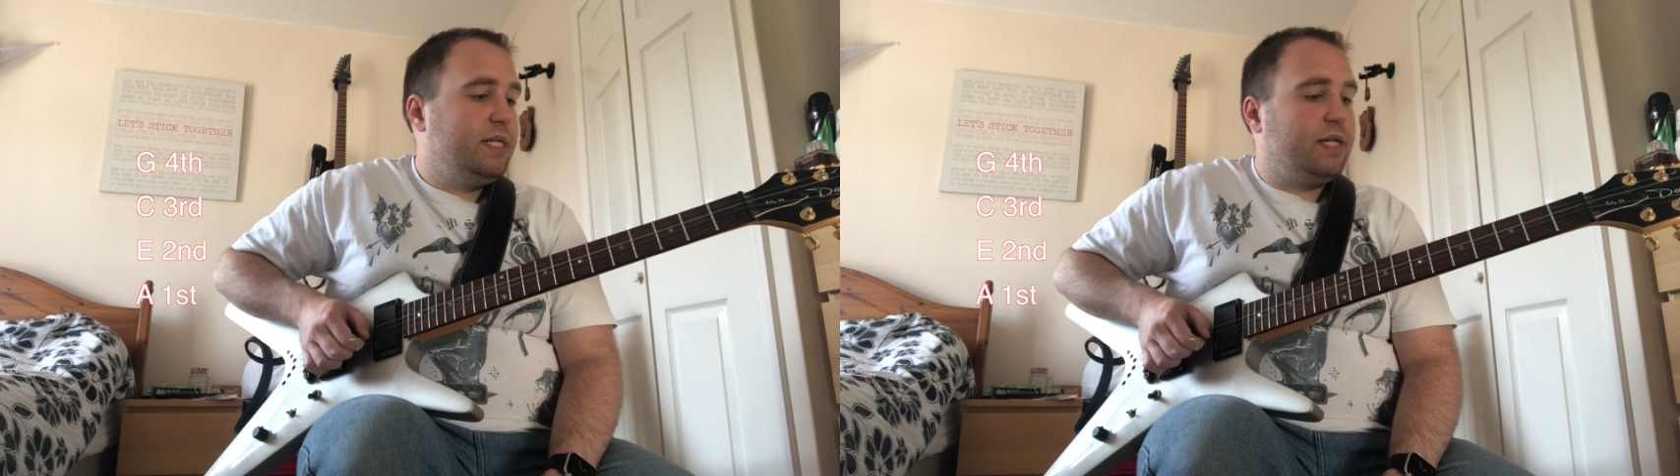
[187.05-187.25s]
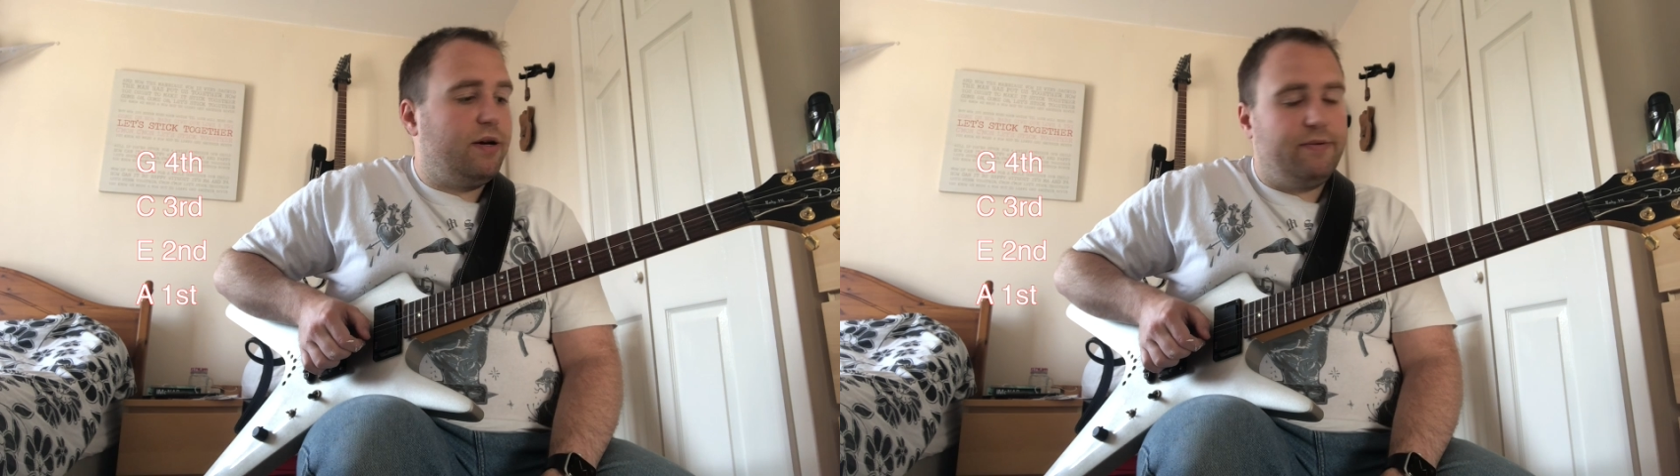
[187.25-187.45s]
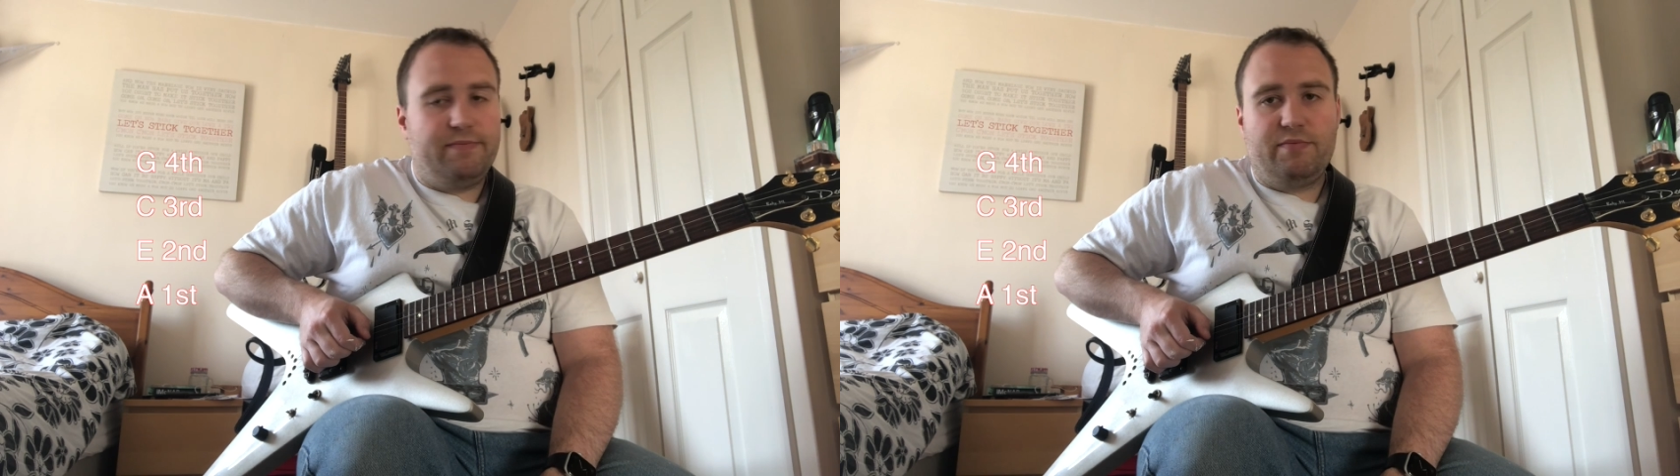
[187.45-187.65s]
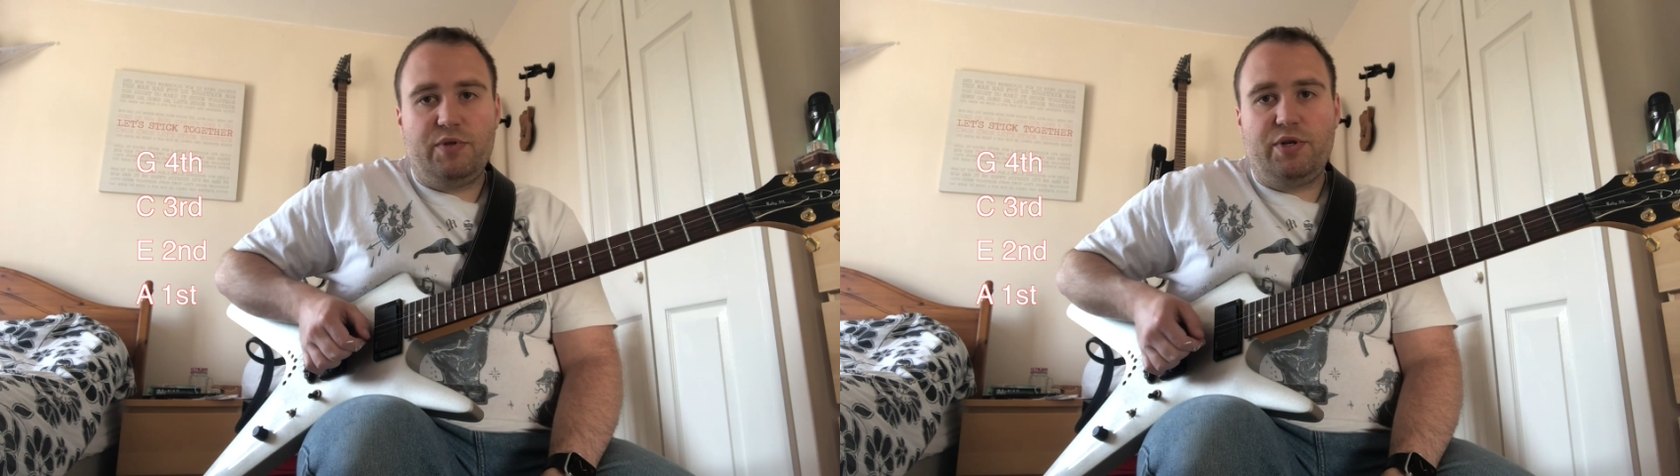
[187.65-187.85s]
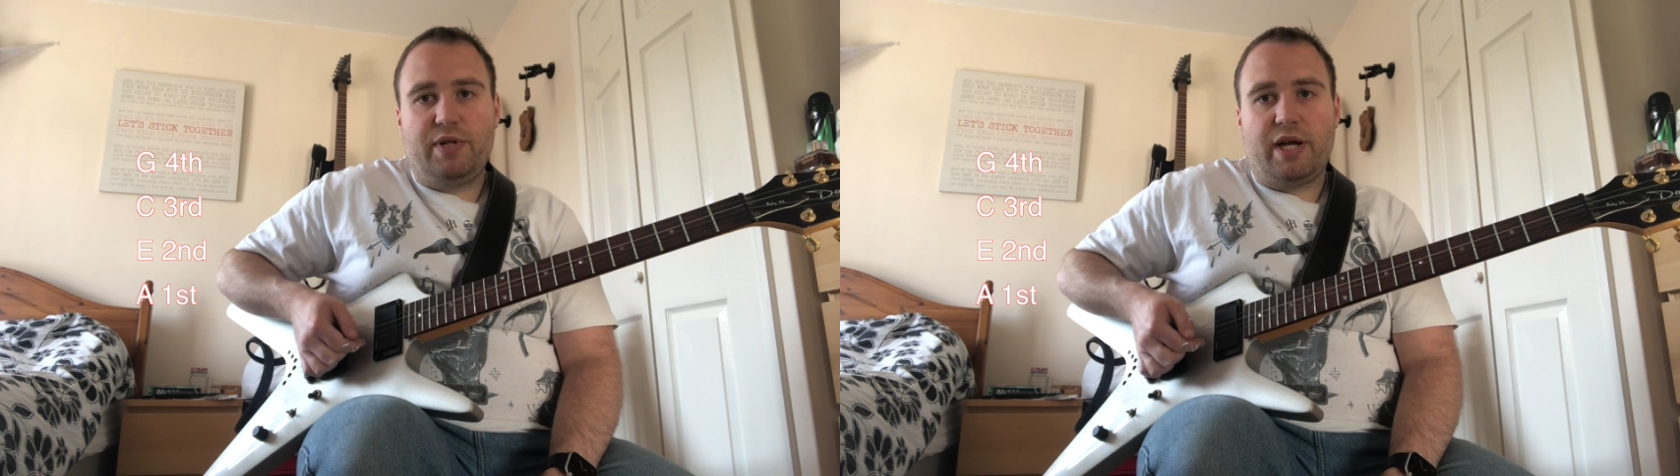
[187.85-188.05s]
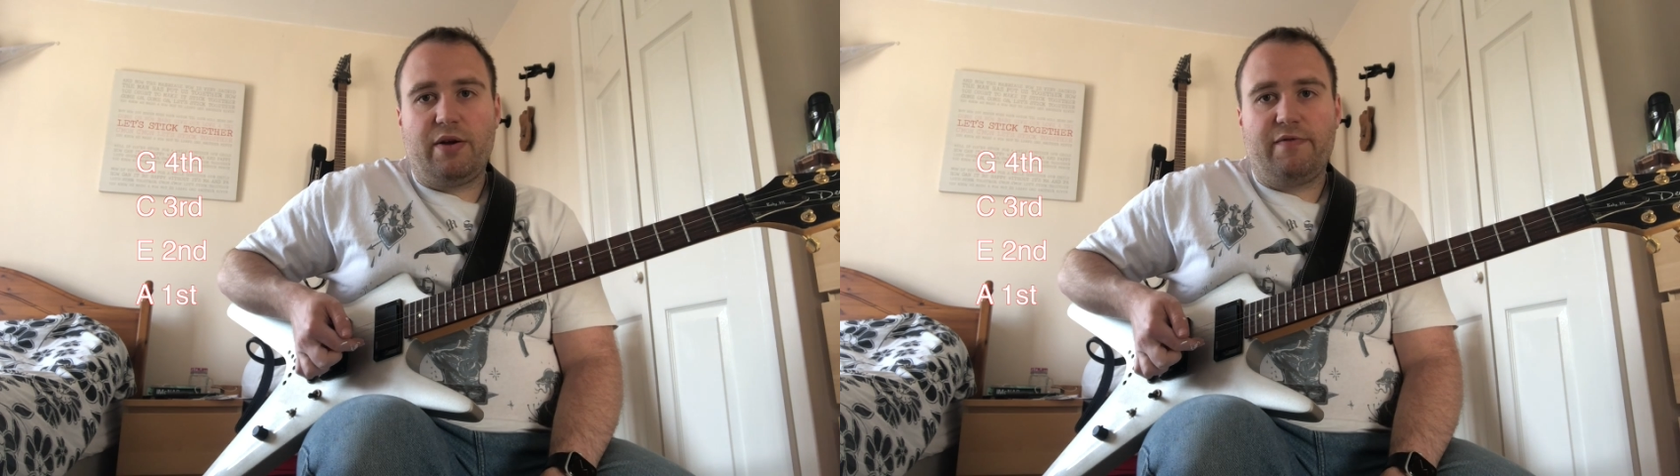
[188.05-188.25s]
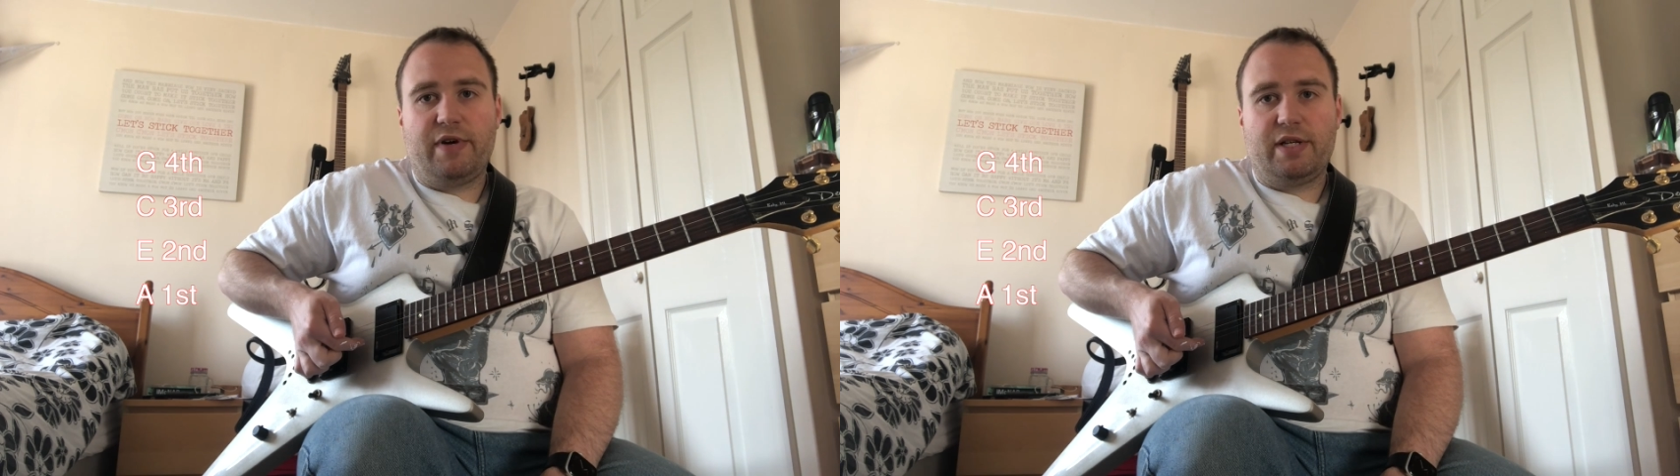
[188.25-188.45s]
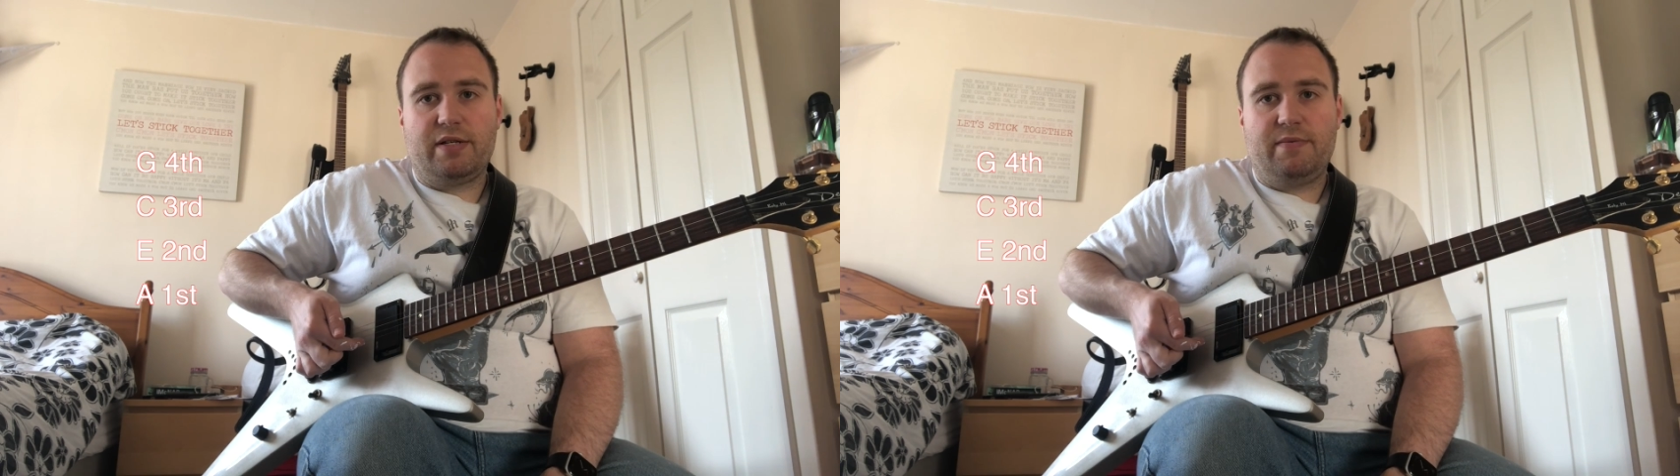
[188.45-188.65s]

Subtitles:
So we tune that note first.